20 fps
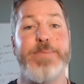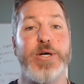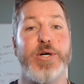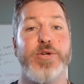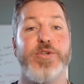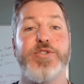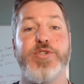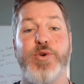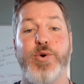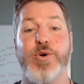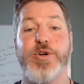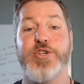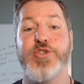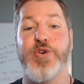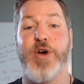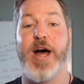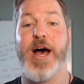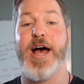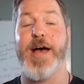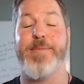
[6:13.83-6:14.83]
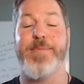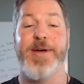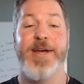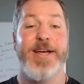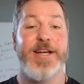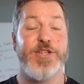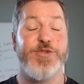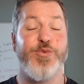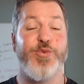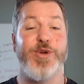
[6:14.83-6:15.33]
Build your tribe.
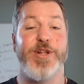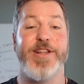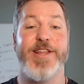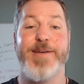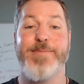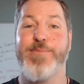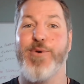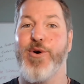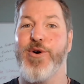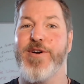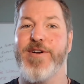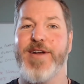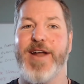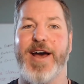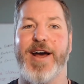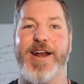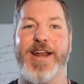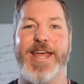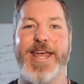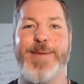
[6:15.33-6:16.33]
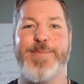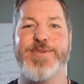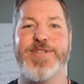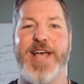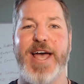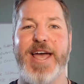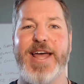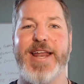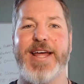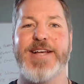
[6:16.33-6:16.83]
It's really important. I'm going to keep
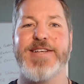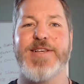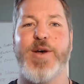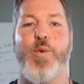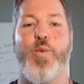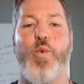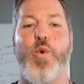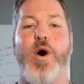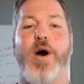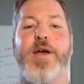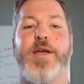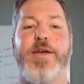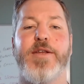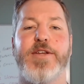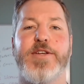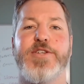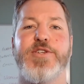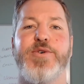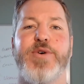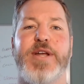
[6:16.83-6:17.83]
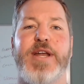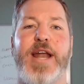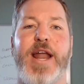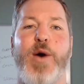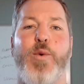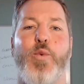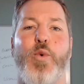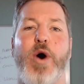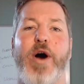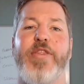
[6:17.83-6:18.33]
saying it because I want you to do it, and
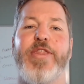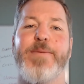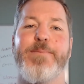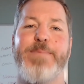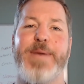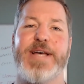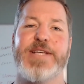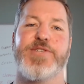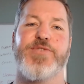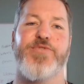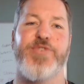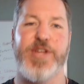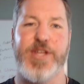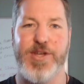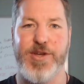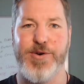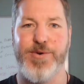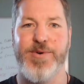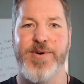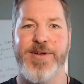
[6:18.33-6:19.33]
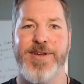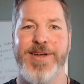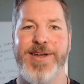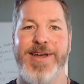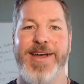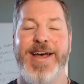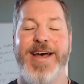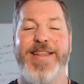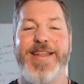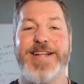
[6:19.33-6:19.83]
I want the best for you.
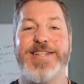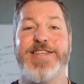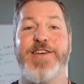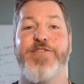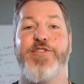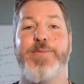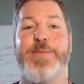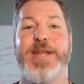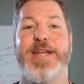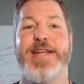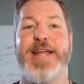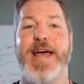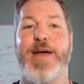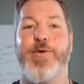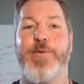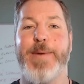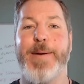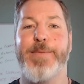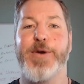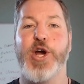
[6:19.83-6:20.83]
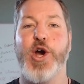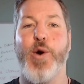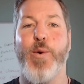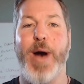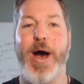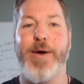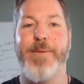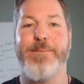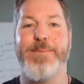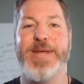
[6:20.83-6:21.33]
That's it for me today. Remember,
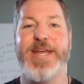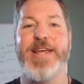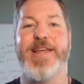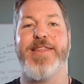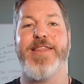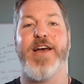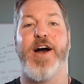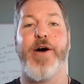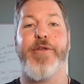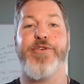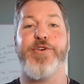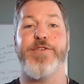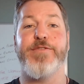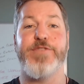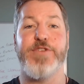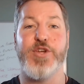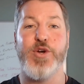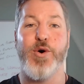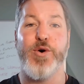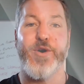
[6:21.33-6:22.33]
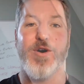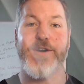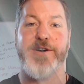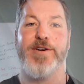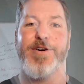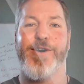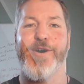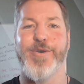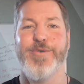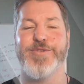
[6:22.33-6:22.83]
go out and be the author of
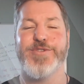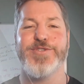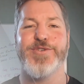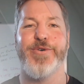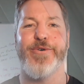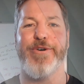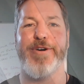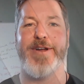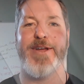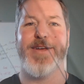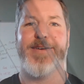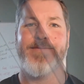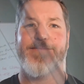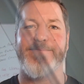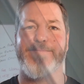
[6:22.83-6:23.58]
your own story.